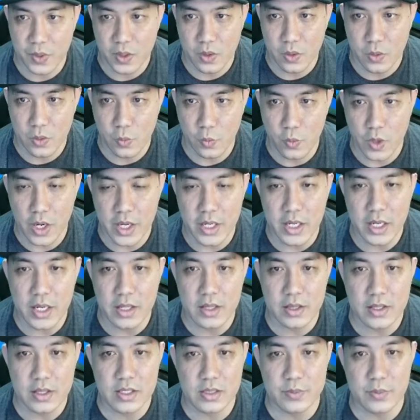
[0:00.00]
Why are
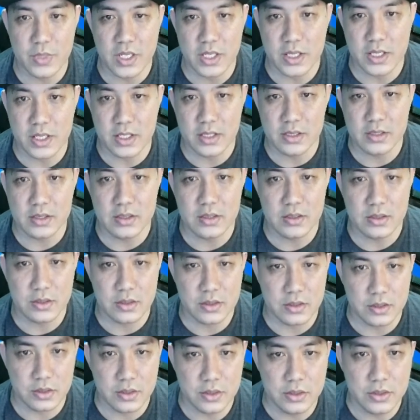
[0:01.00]
these methods
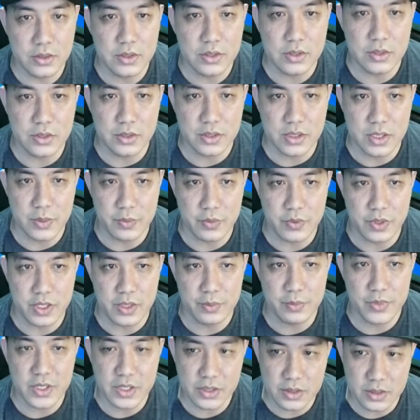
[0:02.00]
used to separate
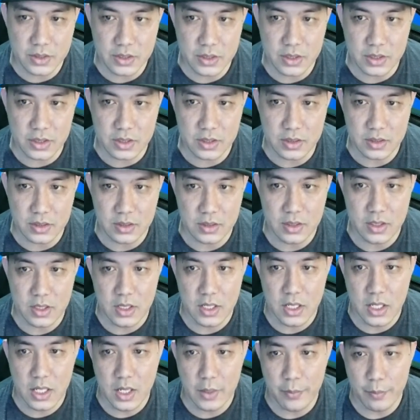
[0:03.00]
mixture?
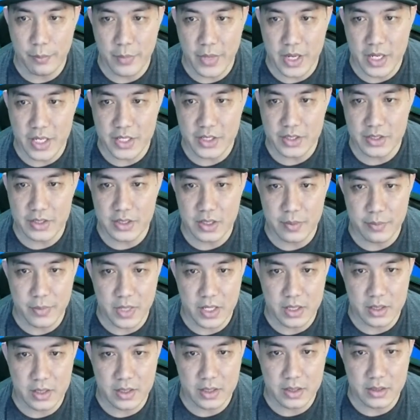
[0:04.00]
Match the
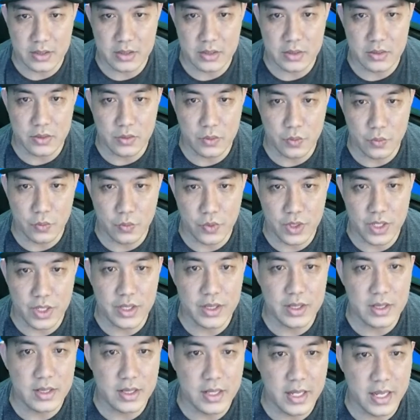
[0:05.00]
methods with
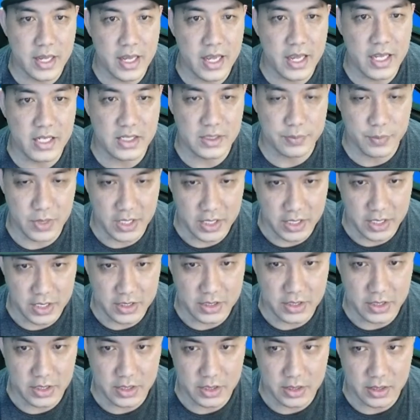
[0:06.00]
their
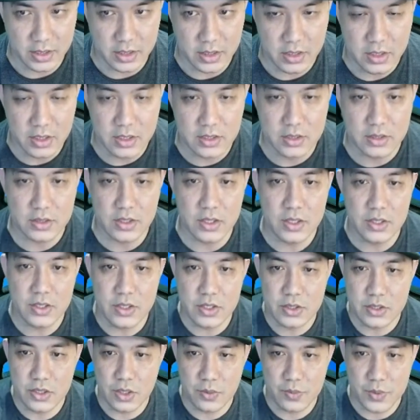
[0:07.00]
explanation. So
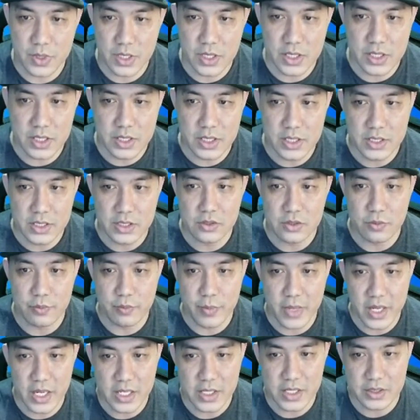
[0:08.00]
your job here is to
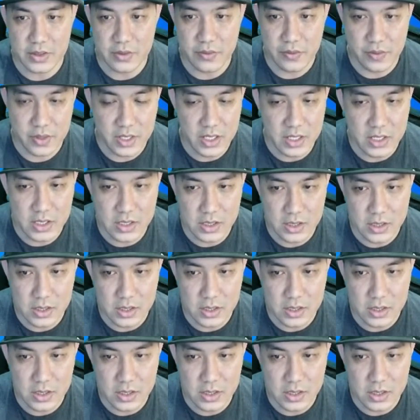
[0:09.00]
match these